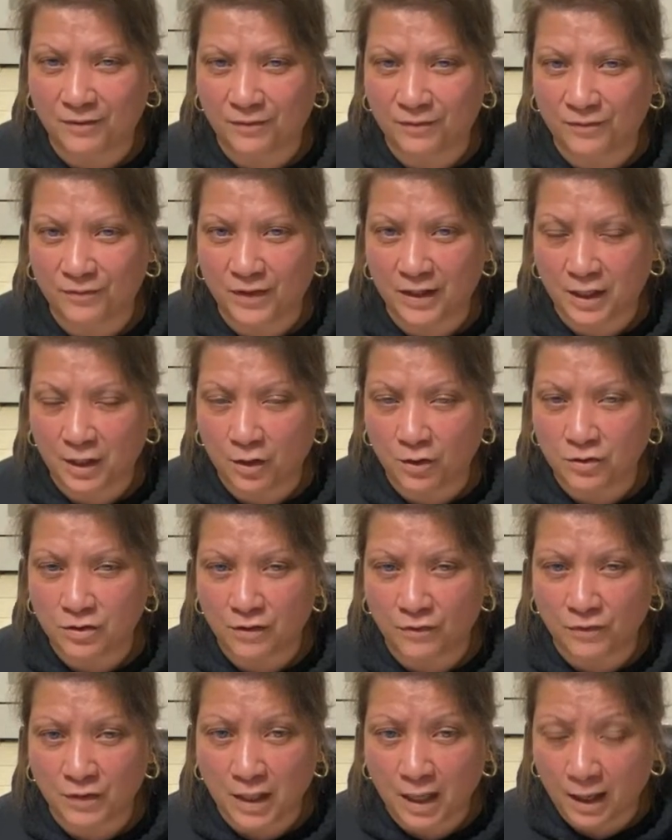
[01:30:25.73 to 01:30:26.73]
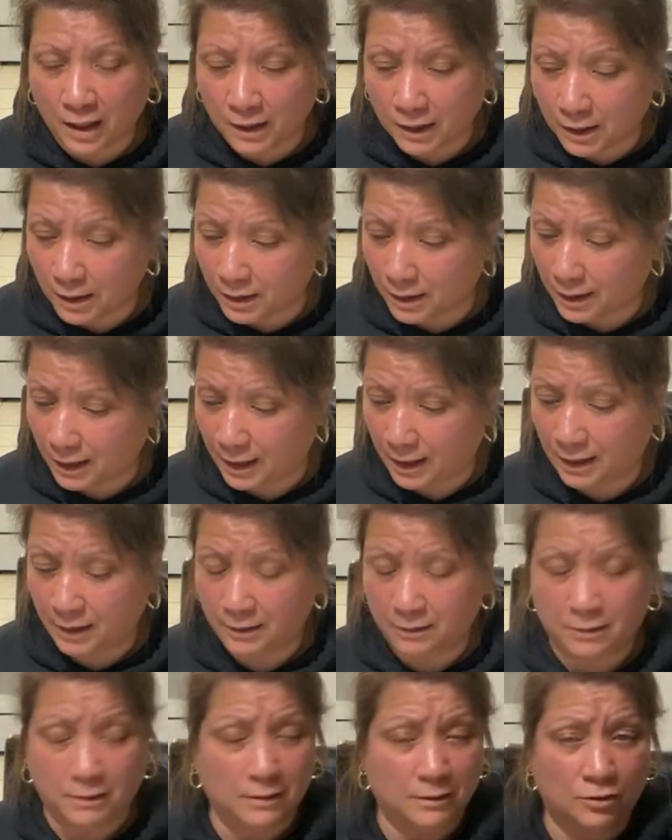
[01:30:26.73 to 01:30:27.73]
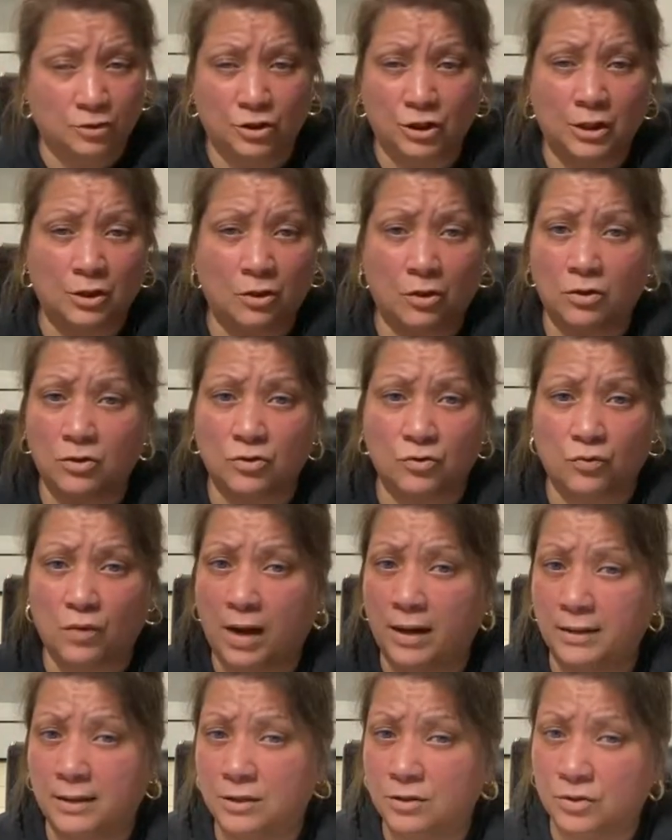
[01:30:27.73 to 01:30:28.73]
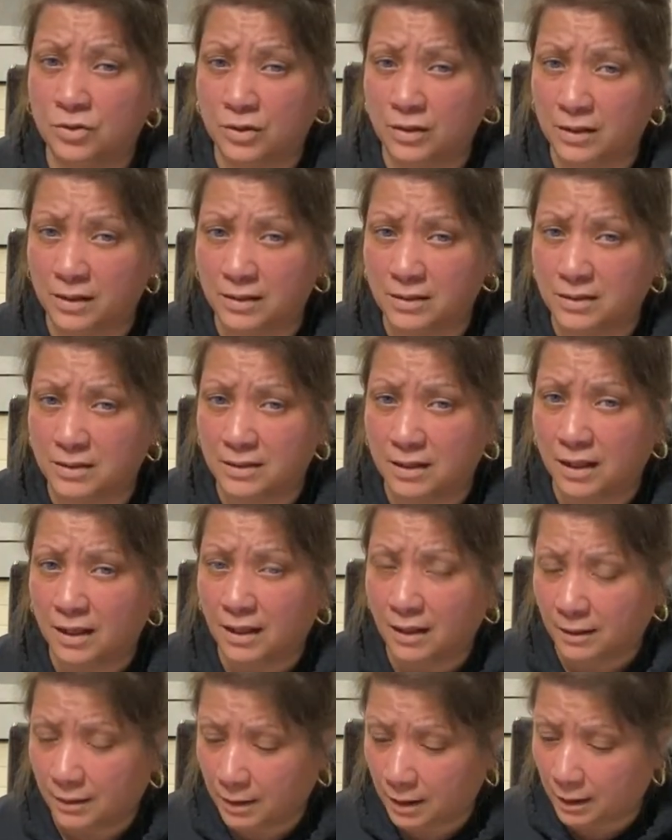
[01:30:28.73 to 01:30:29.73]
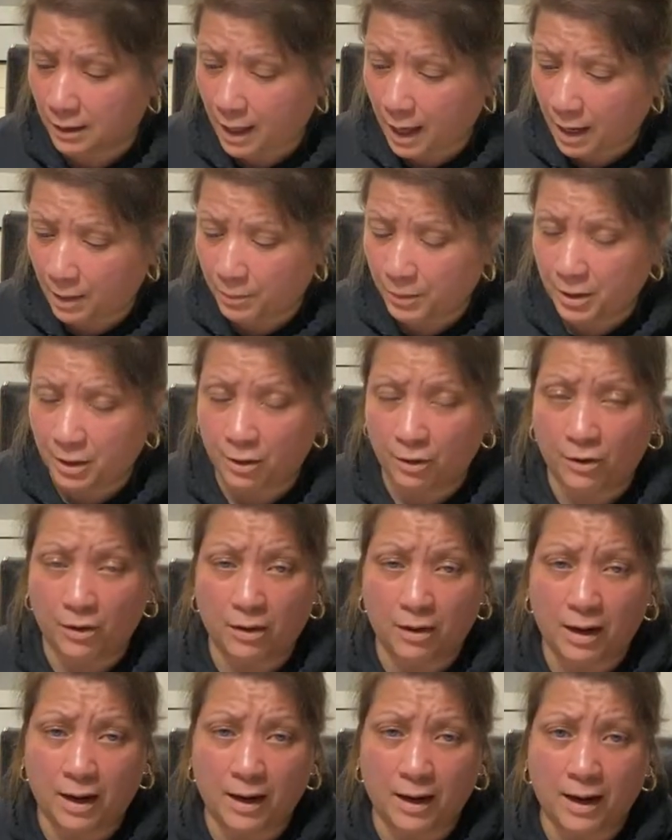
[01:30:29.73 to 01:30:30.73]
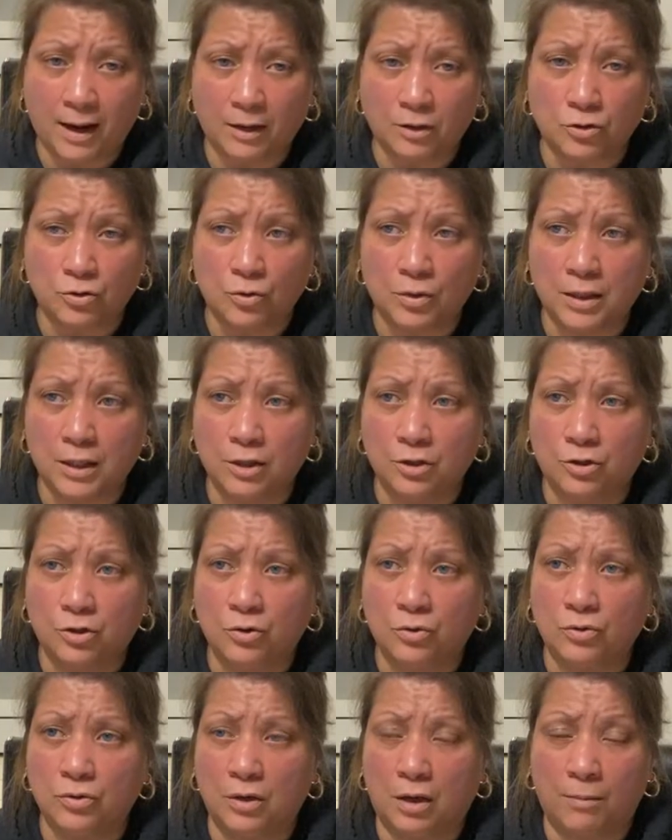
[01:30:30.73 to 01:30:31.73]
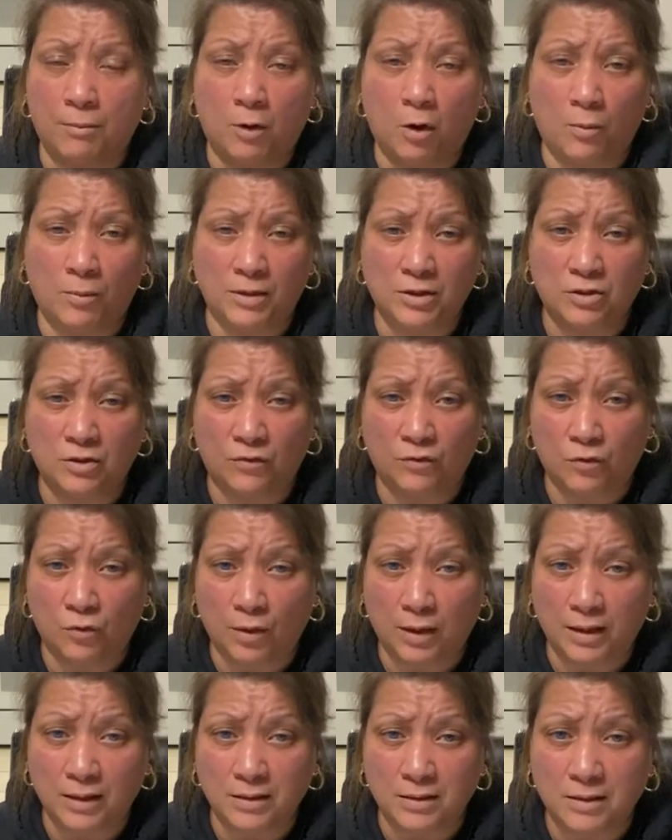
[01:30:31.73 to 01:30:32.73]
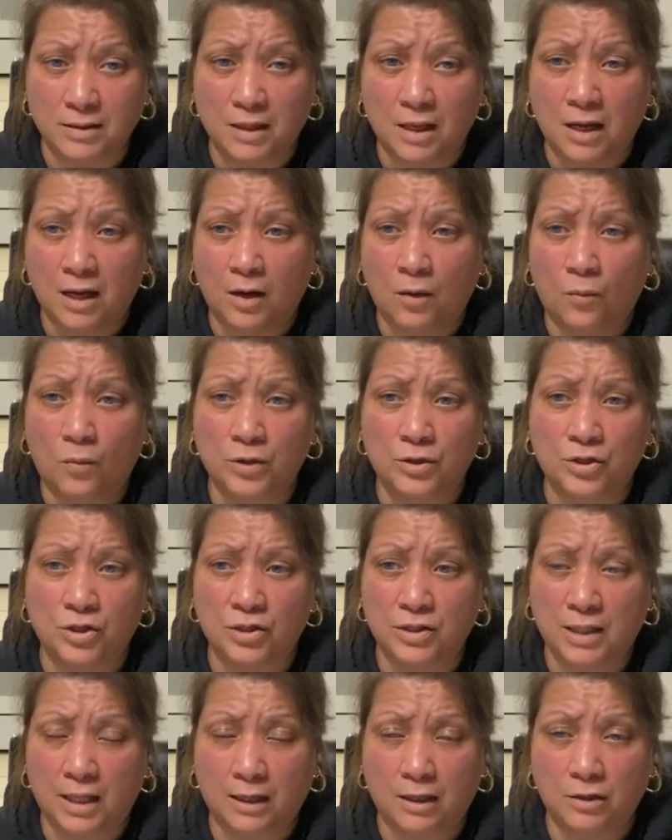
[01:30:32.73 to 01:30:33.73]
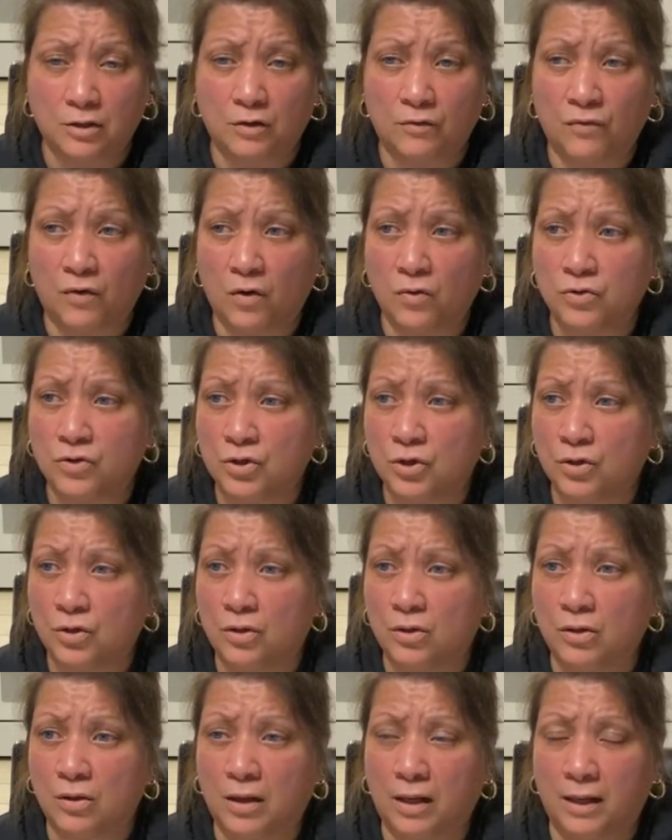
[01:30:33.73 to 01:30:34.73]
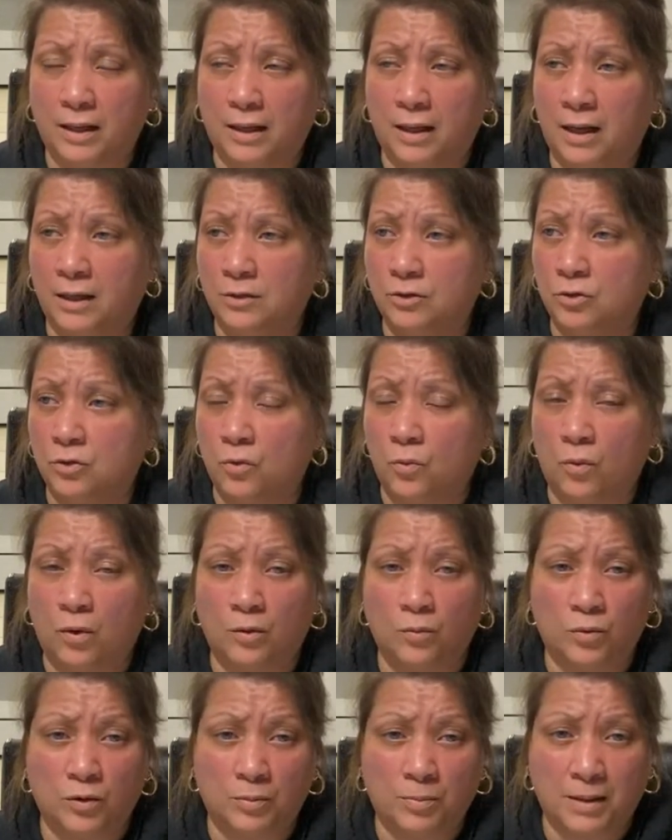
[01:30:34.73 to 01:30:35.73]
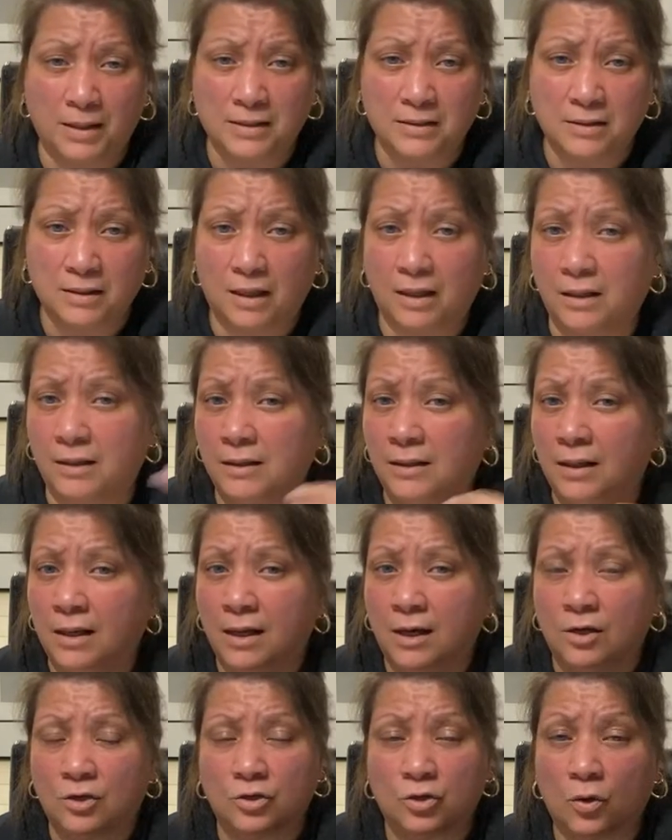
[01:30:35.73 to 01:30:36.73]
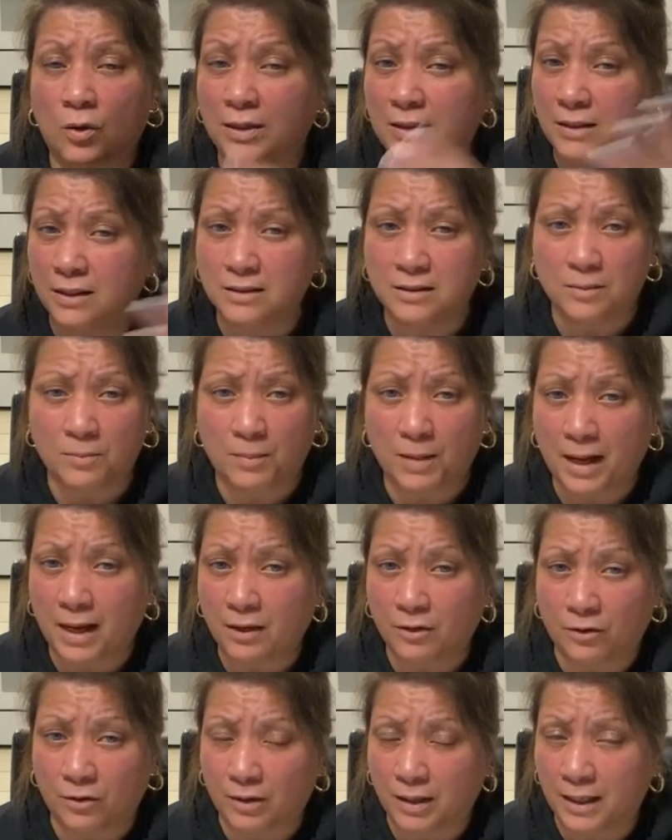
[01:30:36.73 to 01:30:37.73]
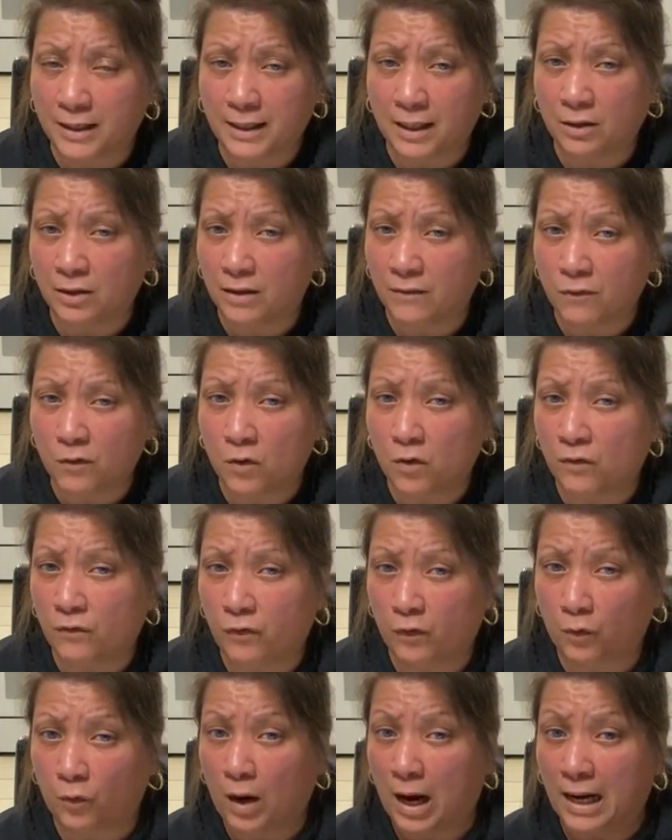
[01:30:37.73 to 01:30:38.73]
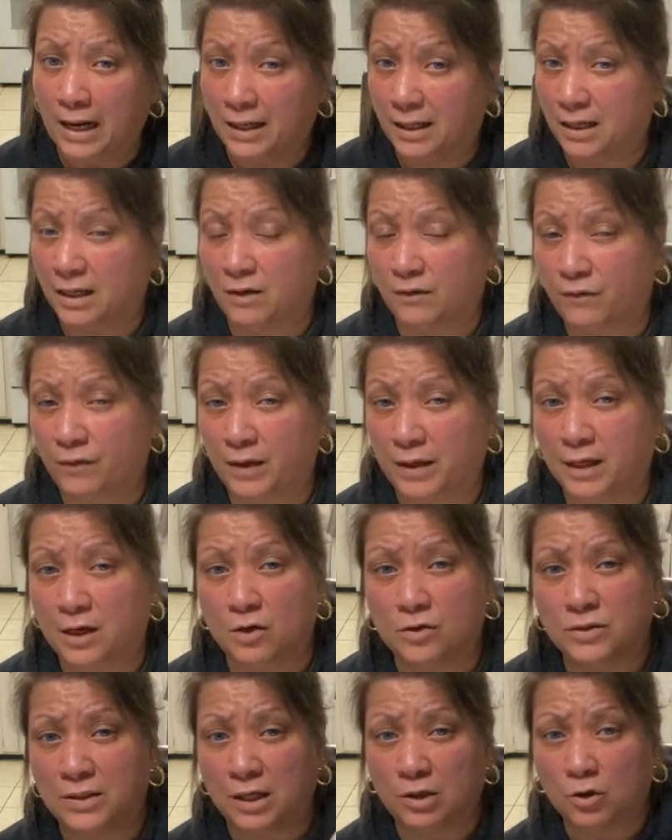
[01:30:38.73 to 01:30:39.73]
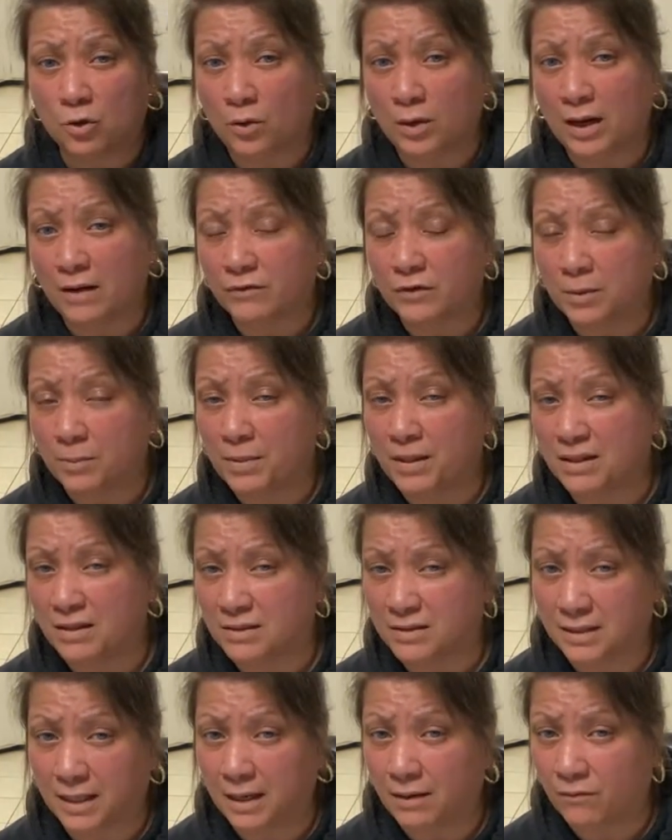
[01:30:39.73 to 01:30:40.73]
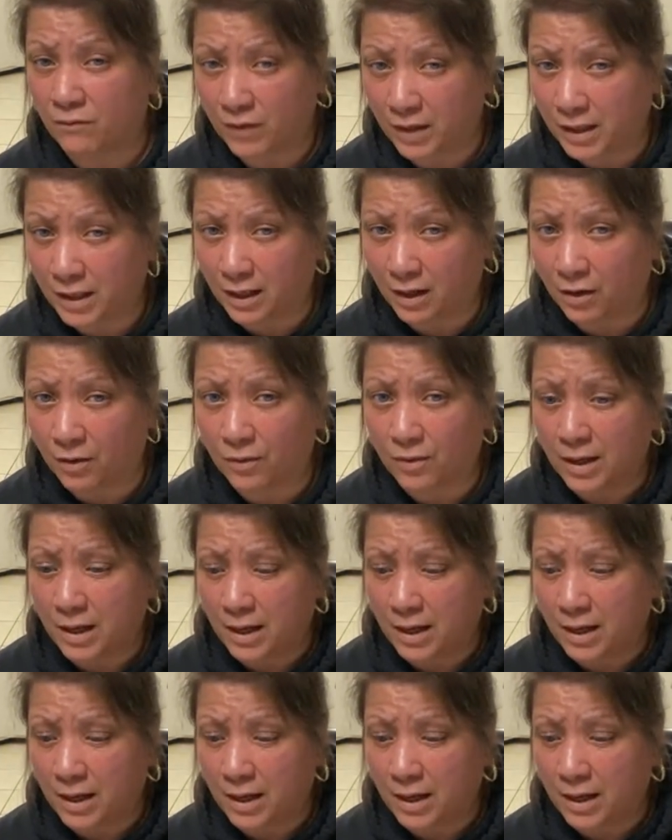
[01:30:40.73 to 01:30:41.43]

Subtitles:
videos of Nala, and she goes right into this collab here. I actually do a Moment of Grace, which is like a devotional. I'll do one with my son. So it doesn't matter. And I'll give you a variety of videos. They don't have to be the same video.